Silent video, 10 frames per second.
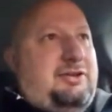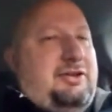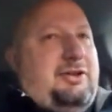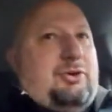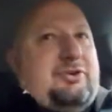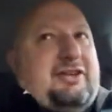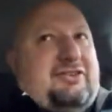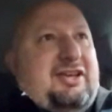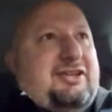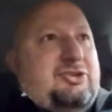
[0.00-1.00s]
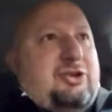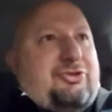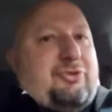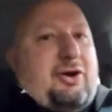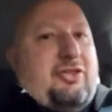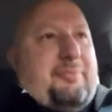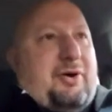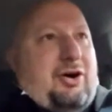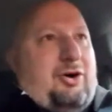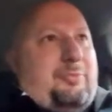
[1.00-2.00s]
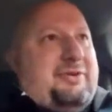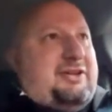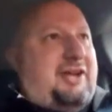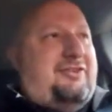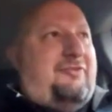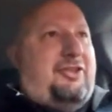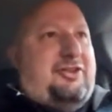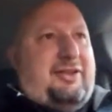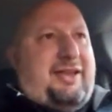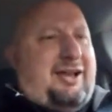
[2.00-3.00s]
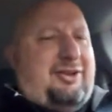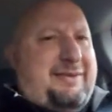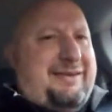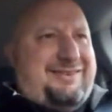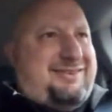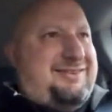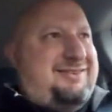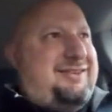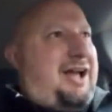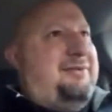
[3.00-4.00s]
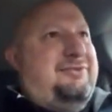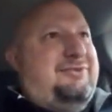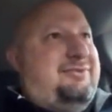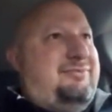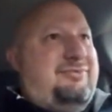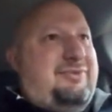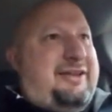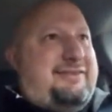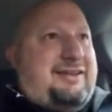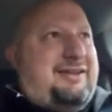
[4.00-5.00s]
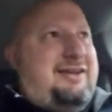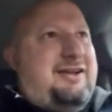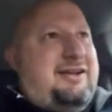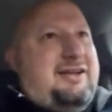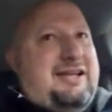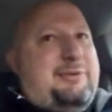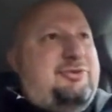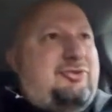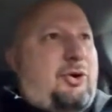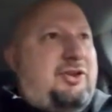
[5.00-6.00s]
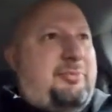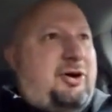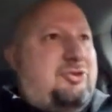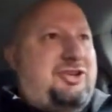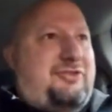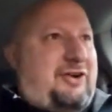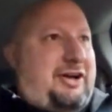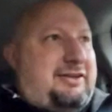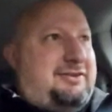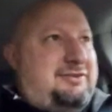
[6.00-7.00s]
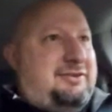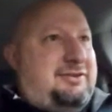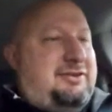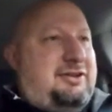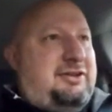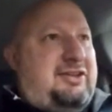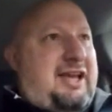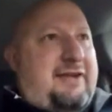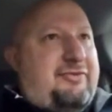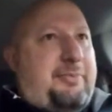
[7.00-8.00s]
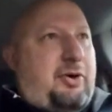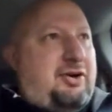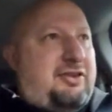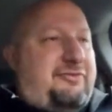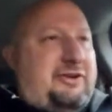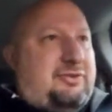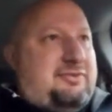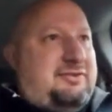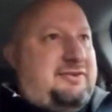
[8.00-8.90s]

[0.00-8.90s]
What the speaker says: you don't continue to throw the ball because of the elements. Listen, he was throwing the ball just fine to every part of the field.